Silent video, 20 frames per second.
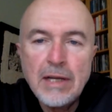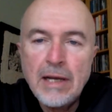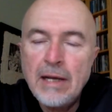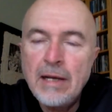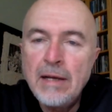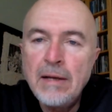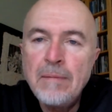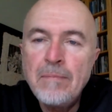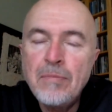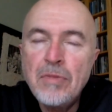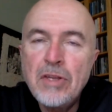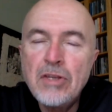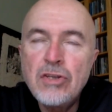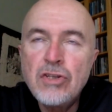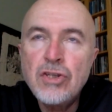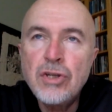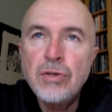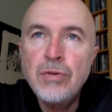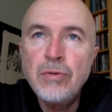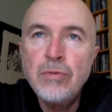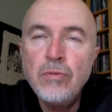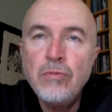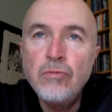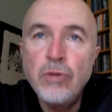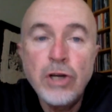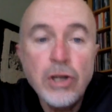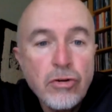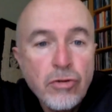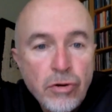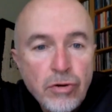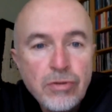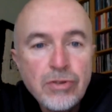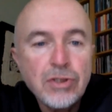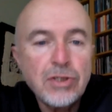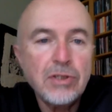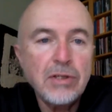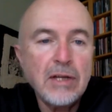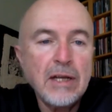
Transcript: to recruit